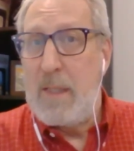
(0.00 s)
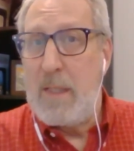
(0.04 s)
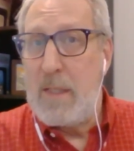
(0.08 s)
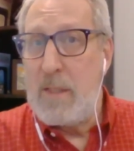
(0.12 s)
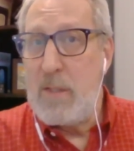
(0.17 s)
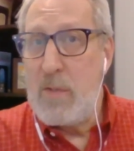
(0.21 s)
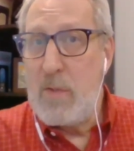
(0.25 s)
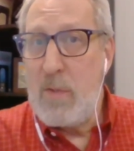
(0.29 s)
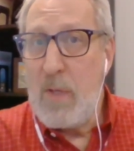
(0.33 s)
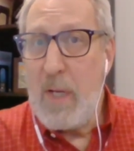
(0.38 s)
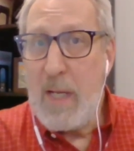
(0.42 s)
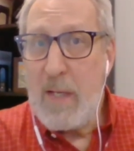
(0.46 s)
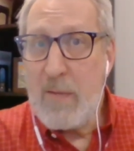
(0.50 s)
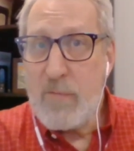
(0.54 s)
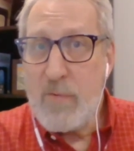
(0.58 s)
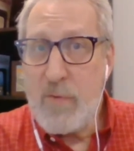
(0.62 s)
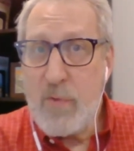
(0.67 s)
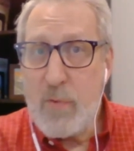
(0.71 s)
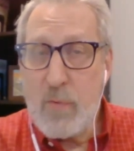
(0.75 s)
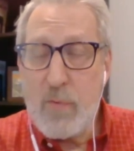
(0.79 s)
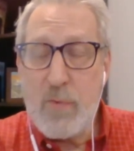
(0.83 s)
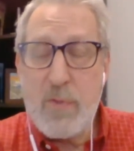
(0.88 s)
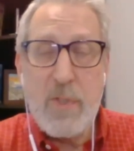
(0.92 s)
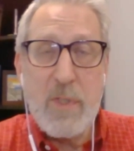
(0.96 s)
You have
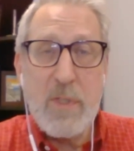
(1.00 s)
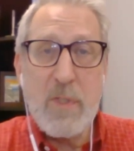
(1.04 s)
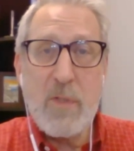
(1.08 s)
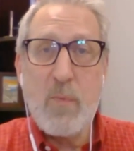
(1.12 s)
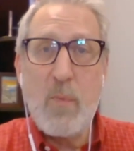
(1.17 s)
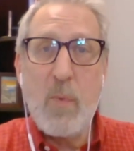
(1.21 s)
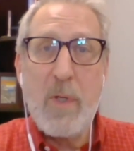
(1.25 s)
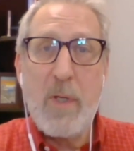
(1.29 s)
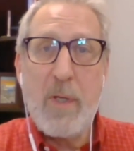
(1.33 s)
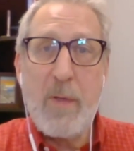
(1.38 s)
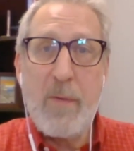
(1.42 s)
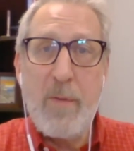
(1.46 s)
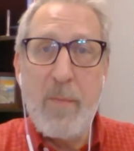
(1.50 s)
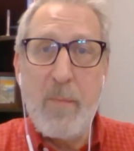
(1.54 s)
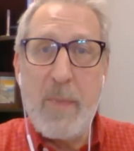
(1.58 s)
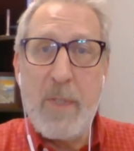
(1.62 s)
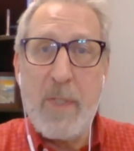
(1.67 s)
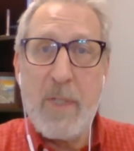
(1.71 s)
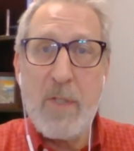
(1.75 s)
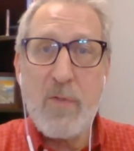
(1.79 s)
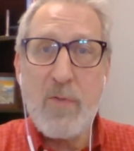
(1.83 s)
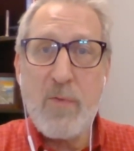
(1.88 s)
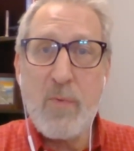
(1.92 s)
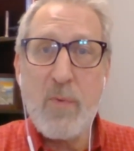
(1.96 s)
churches where the
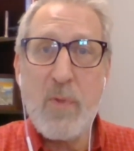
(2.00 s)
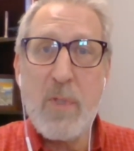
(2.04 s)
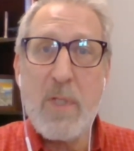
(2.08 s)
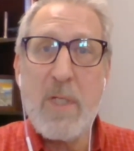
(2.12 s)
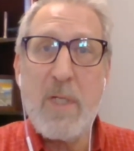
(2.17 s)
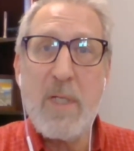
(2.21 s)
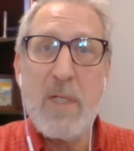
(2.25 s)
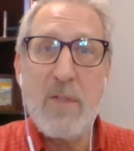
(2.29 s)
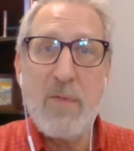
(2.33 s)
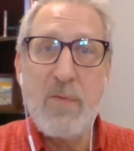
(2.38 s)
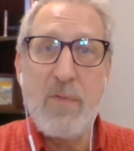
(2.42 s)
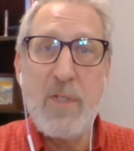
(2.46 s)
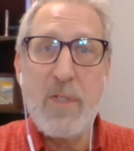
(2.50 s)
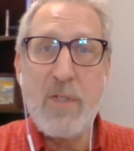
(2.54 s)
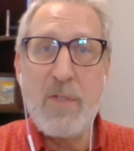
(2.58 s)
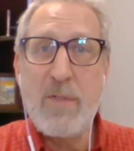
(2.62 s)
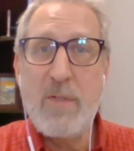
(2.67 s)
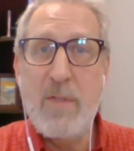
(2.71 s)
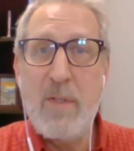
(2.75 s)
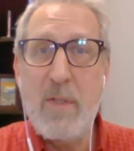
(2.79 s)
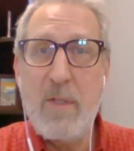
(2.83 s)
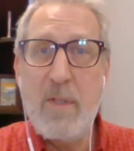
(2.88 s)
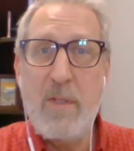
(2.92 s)
ministry is just,